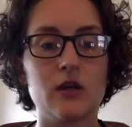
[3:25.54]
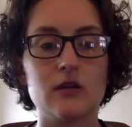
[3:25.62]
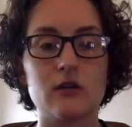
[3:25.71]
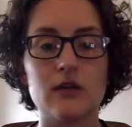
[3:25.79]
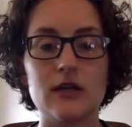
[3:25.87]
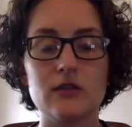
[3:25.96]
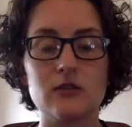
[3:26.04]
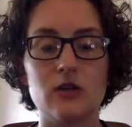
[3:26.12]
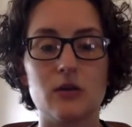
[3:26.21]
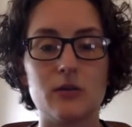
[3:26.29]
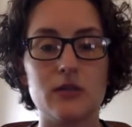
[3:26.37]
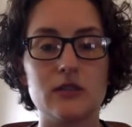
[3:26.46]
The last
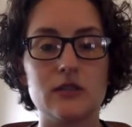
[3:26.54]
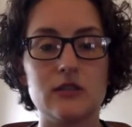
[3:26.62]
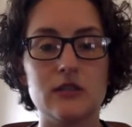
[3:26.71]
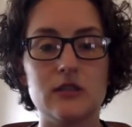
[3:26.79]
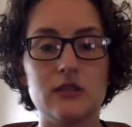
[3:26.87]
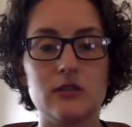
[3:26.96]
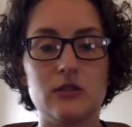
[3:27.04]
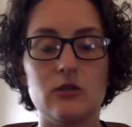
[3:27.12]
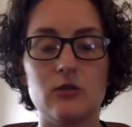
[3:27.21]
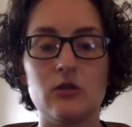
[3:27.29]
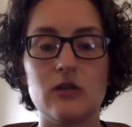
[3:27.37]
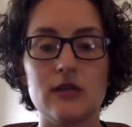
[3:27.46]
competency is to
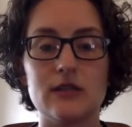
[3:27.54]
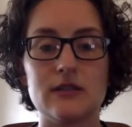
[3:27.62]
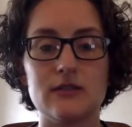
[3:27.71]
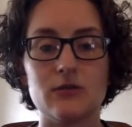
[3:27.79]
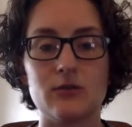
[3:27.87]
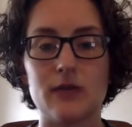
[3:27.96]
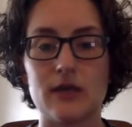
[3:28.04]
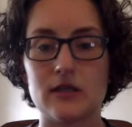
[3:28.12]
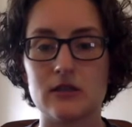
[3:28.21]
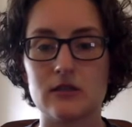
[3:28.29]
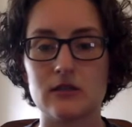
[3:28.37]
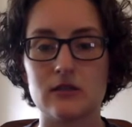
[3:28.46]
utilize
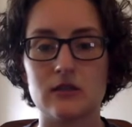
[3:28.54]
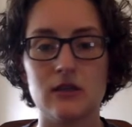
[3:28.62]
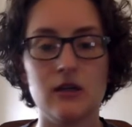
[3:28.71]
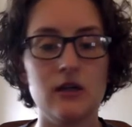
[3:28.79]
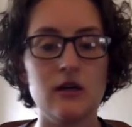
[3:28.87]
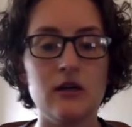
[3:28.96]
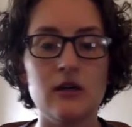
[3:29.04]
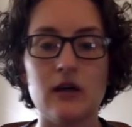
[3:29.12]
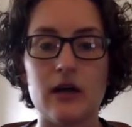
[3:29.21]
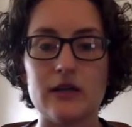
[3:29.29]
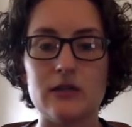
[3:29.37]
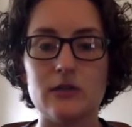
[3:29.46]
informatics.
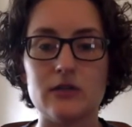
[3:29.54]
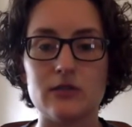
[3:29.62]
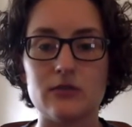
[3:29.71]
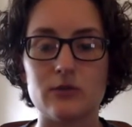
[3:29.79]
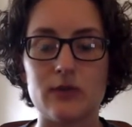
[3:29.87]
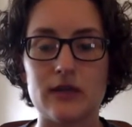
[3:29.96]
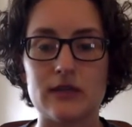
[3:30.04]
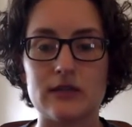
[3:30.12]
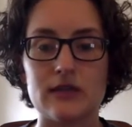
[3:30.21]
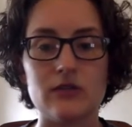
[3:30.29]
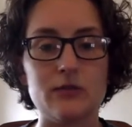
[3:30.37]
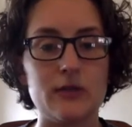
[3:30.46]
I use informatics
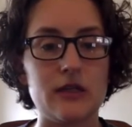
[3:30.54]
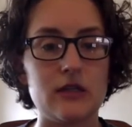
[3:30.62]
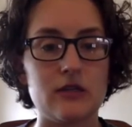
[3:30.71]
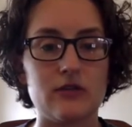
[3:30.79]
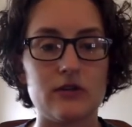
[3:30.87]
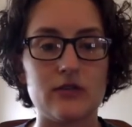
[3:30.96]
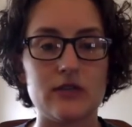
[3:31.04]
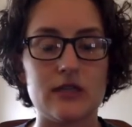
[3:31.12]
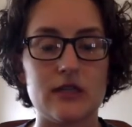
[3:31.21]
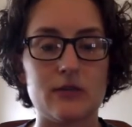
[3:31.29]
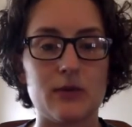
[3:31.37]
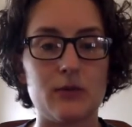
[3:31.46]
every minute of every
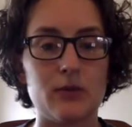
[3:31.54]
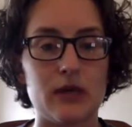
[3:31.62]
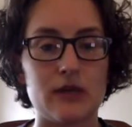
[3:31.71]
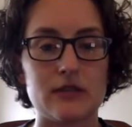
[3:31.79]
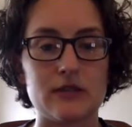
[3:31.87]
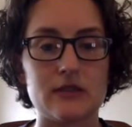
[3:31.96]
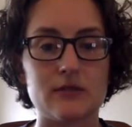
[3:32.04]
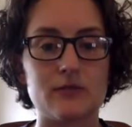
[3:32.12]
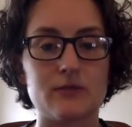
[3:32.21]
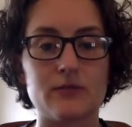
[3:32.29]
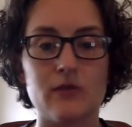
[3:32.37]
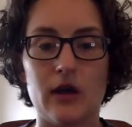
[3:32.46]
day in my practice.
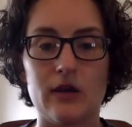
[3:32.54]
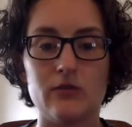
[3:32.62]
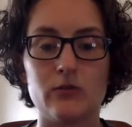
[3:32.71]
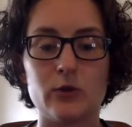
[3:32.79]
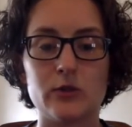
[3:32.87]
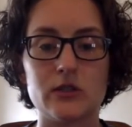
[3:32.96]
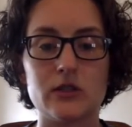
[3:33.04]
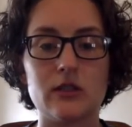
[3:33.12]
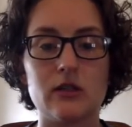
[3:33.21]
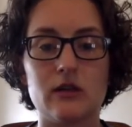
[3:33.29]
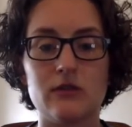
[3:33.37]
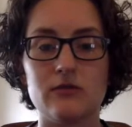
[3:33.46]
I am fortunate
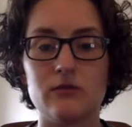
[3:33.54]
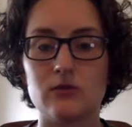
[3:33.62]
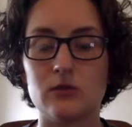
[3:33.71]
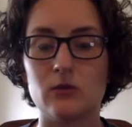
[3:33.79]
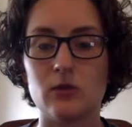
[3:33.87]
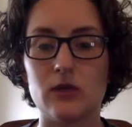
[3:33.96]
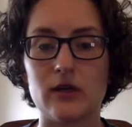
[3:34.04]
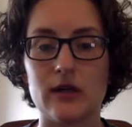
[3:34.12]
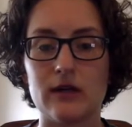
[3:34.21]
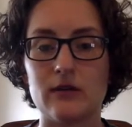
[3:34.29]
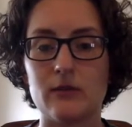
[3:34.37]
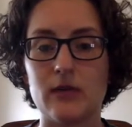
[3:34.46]
enough to work
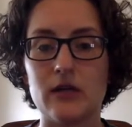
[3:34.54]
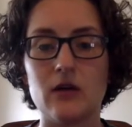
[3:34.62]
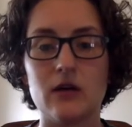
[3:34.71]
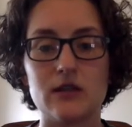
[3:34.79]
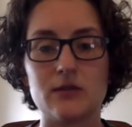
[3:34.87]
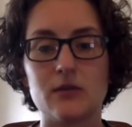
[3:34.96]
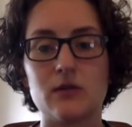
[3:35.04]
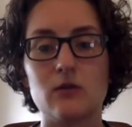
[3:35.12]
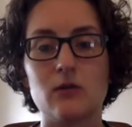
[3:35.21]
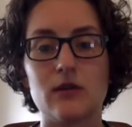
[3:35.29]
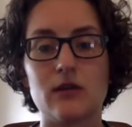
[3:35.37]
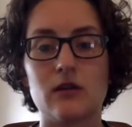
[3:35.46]
at the main hospital
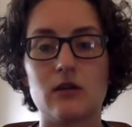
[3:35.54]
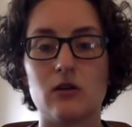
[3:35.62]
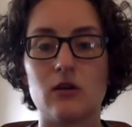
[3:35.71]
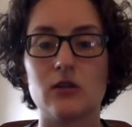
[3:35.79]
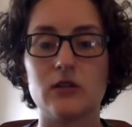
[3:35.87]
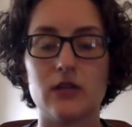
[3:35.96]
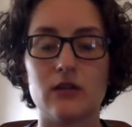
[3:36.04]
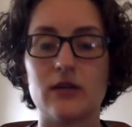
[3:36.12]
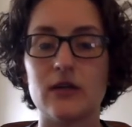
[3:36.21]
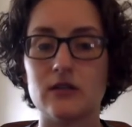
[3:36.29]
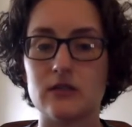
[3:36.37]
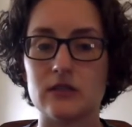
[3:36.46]
within a large
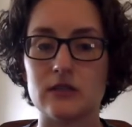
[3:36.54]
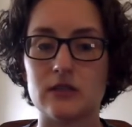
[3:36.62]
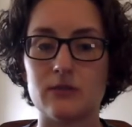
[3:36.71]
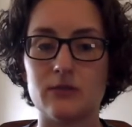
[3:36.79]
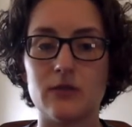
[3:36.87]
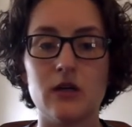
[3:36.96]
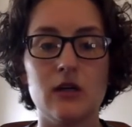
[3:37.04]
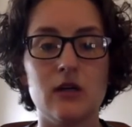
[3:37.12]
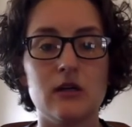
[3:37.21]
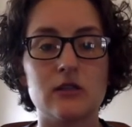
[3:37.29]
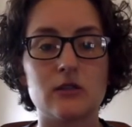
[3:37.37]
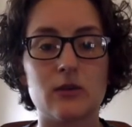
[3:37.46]
healthcare system,
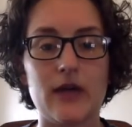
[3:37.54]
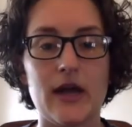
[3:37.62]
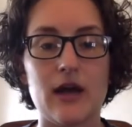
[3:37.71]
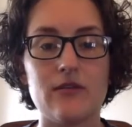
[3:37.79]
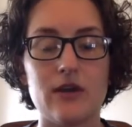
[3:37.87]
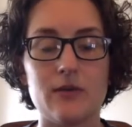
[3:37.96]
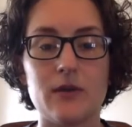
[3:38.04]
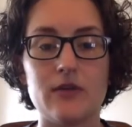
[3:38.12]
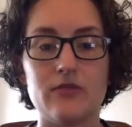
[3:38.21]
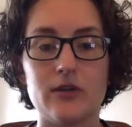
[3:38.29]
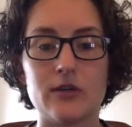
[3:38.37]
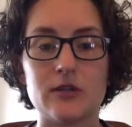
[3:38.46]
so I have at my
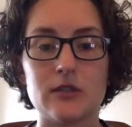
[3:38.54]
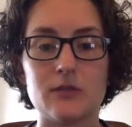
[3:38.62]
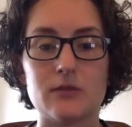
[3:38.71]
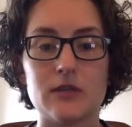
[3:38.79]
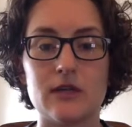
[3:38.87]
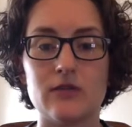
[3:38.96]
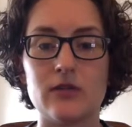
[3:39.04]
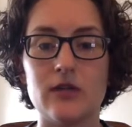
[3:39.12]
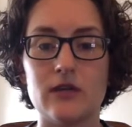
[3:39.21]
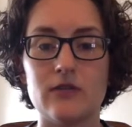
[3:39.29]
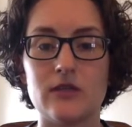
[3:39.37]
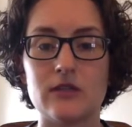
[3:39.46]
fingertips every
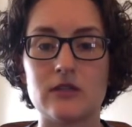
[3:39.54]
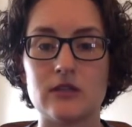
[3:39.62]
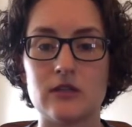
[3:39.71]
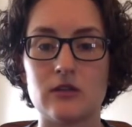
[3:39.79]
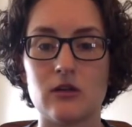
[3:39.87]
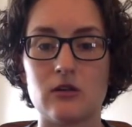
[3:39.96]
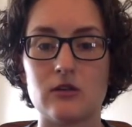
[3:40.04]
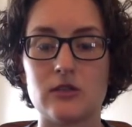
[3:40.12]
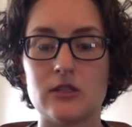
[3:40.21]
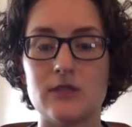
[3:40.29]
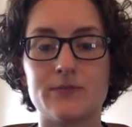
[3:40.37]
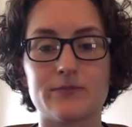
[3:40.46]
advanced
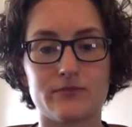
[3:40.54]
technology